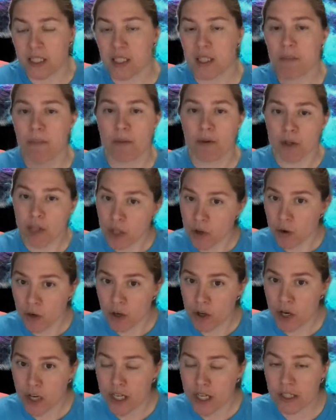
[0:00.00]
The
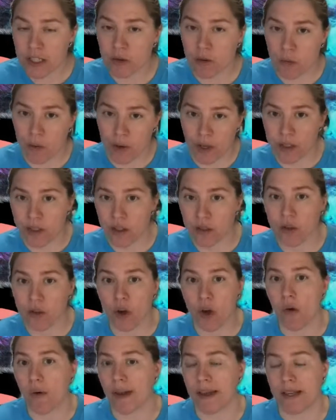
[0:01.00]
pre-order is going to
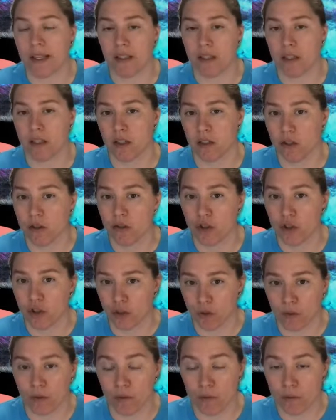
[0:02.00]
go until
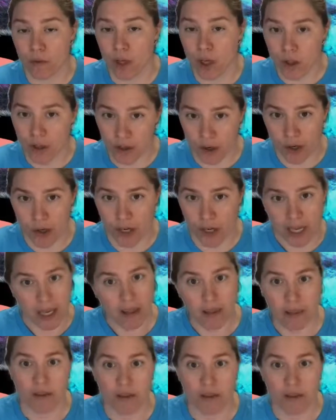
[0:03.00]
June 30th.